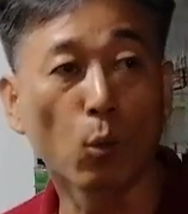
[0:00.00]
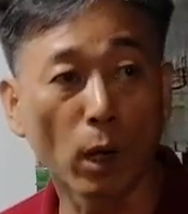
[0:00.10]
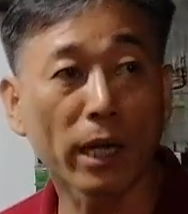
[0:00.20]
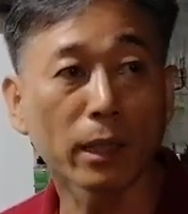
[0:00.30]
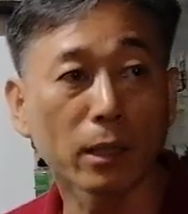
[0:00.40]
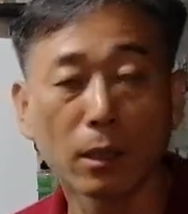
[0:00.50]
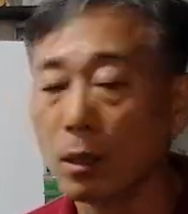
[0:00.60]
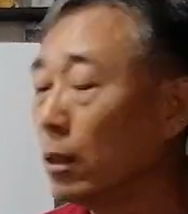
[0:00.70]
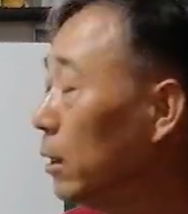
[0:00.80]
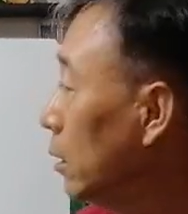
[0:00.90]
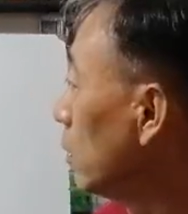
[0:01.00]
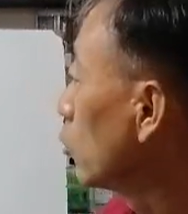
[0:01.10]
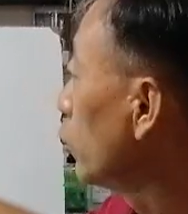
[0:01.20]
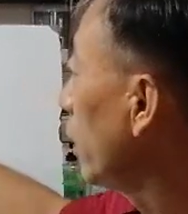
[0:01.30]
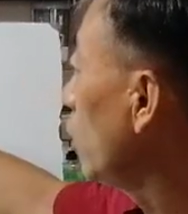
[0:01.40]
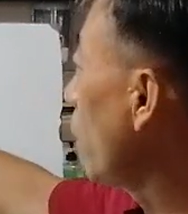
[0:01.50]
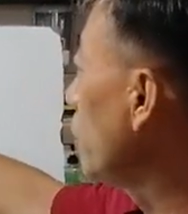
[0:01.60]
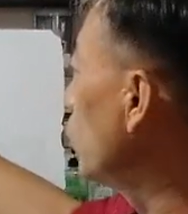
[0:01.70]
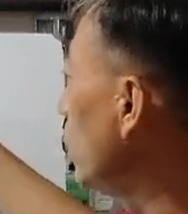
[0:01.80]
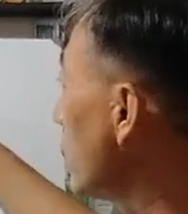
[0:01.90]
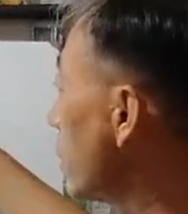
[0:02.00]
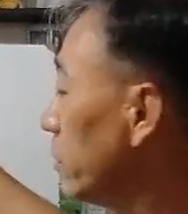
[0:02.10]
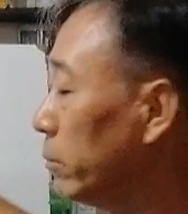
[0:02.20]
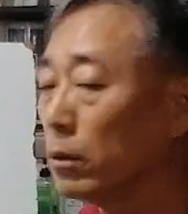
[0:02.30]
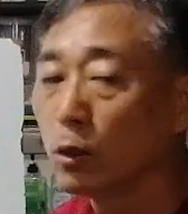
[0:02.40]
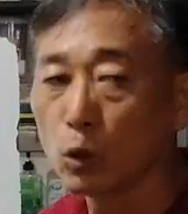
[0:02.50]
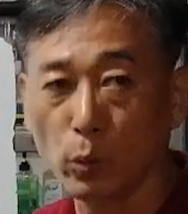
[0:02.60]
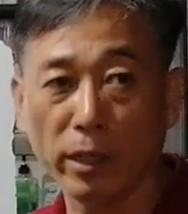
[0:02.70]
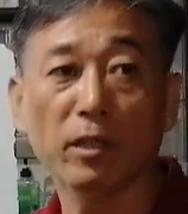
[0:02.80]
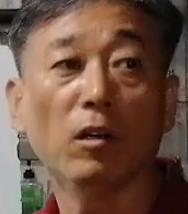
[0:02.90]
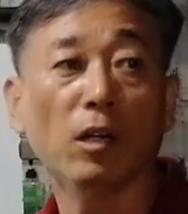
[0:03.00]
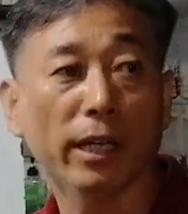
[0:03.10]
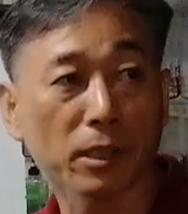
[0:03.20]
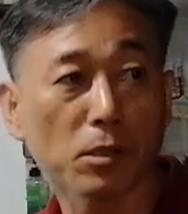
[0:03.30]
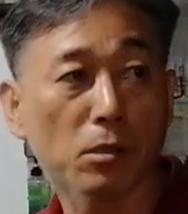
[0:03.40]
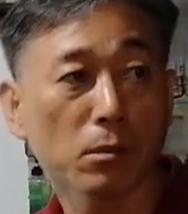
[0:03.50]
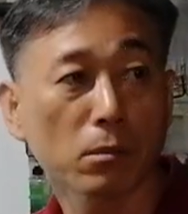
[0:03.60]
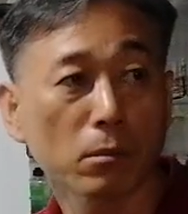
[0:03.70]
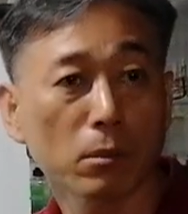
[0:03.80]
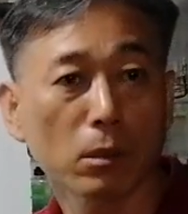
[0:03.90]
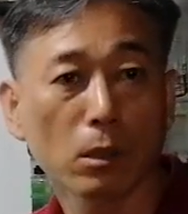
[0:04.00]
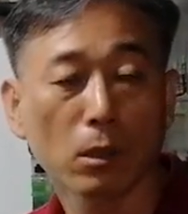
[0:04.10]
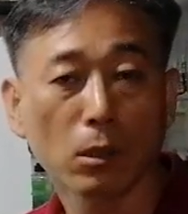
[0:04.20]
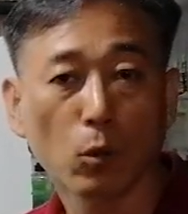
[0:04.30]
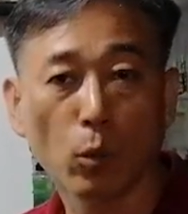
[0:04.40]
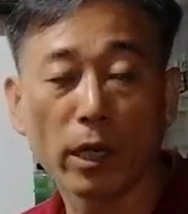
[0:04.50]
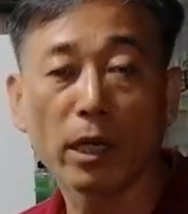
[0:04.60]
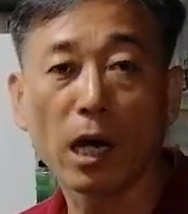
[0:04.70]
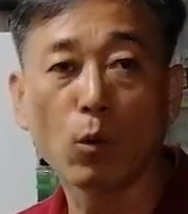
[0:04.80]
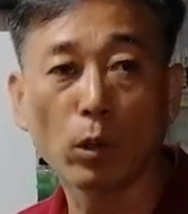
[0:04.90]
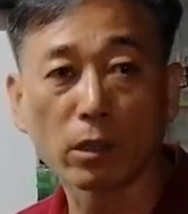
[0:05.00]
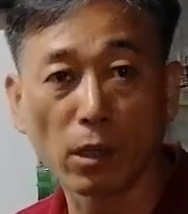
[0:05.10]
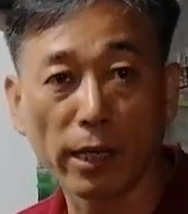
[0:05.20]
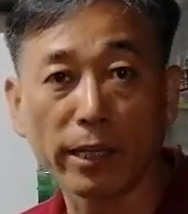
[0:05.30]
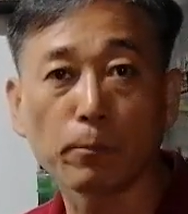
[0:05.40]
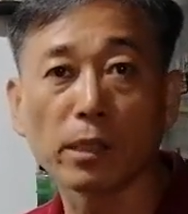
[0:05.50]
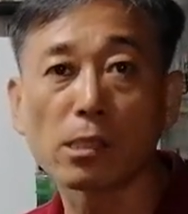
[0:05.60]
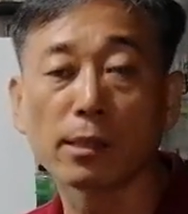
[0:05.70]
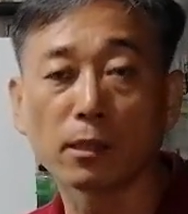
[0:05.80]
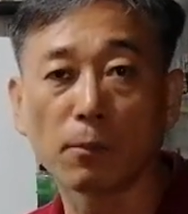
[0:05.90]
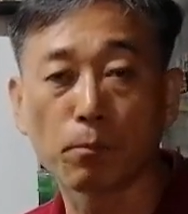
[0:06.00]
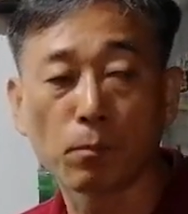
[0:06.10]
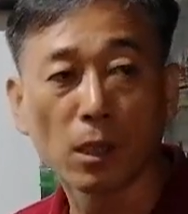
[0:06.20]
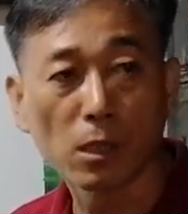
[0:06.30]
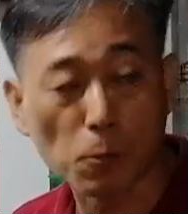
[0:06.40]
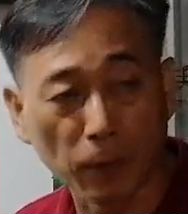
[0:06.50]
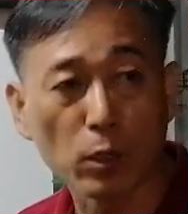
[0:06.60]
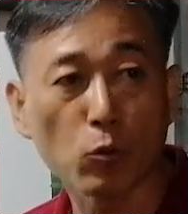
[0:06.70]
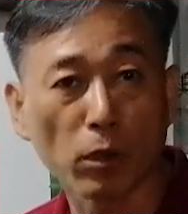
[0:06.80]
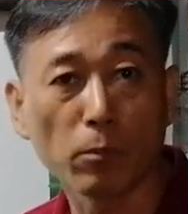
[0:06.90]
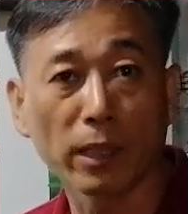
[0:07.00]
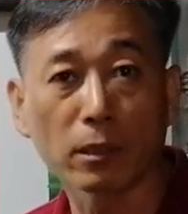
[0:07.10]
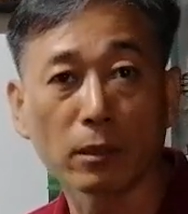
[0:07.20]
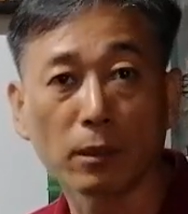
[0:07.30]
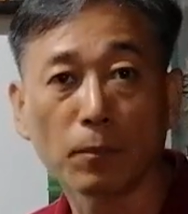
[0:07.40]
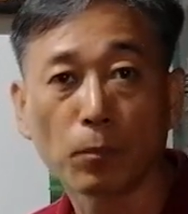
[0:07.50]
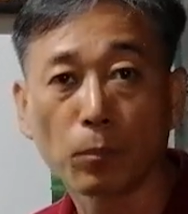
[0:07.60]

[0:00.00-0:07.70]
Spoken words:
Why? Today, when you listen, you will realize. Why our the life is the spiritual battle.